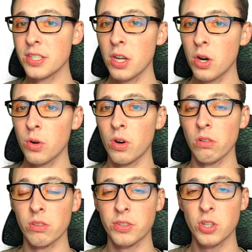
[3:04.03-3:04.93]
know,
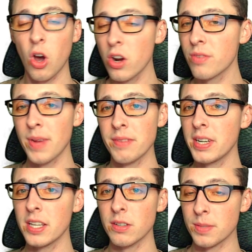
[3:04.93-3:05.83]
a ton of my
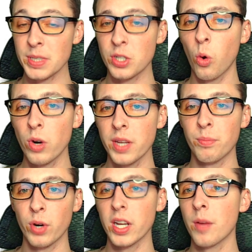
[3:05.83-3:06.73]
videos, the majority
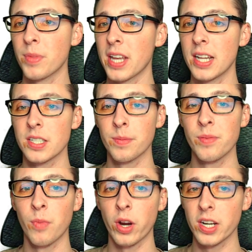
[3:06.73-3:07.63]
bring up the concept
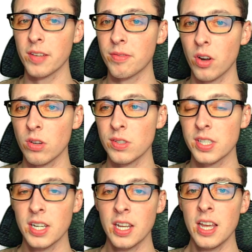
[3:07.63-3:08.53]
of marketing
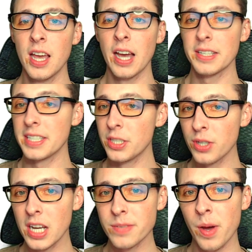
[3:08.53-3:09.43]
funnels. I teach
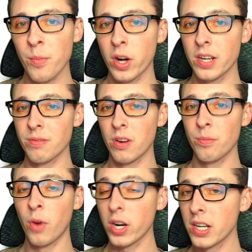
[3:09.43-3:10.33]
you guys about
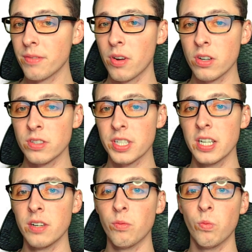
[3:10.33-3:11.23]
marketing funnels,
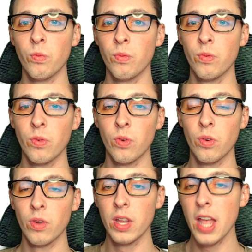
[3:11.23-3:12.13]
and
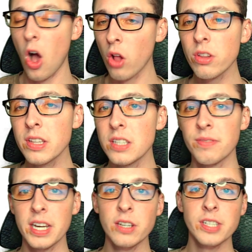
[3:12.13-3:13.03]
all of these
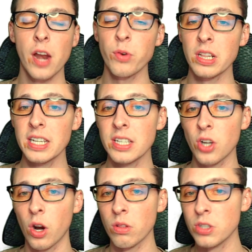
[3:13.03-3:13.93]
videos that I release
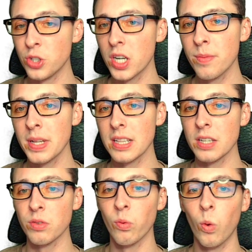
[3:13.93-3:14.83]
are
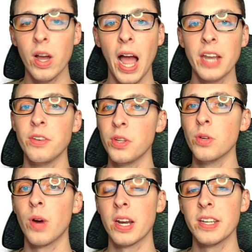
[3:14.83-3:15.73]
legitimately what I
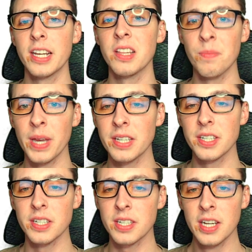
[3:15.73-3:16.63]
do on a daily
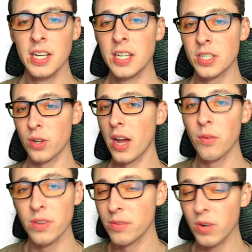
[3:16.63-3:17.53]
basis.
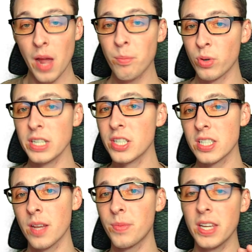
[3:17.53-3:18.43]
So when I'm preaching
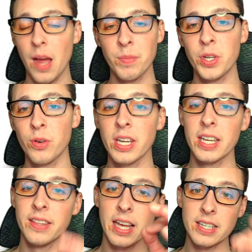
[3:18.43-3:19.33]
something, I'm doing
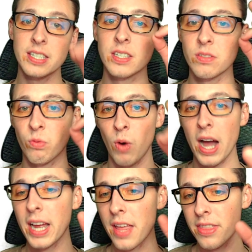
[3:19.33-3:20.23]
it. And that's
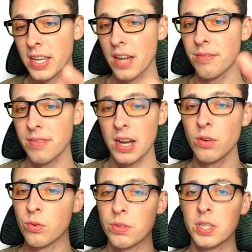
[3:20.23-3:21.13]
why I think I
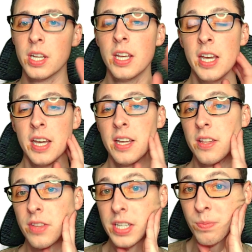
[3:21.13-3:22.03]
found
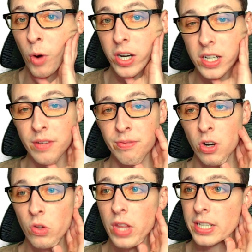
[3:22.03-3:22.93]
this marketing
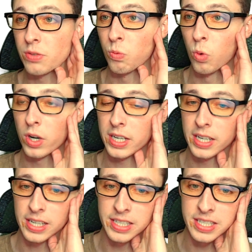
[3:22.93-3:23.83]
funnel that's
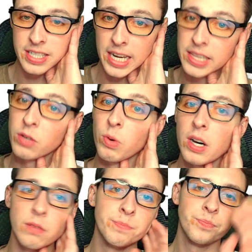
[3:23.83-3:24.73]
working insanely
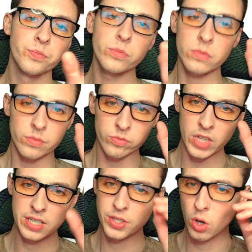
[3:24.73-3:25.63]
well.
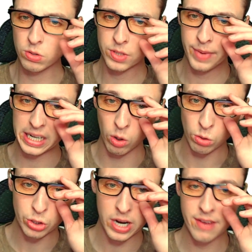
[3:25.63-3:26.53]
So to my
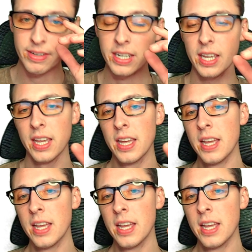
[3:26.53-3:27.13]
cold traffic,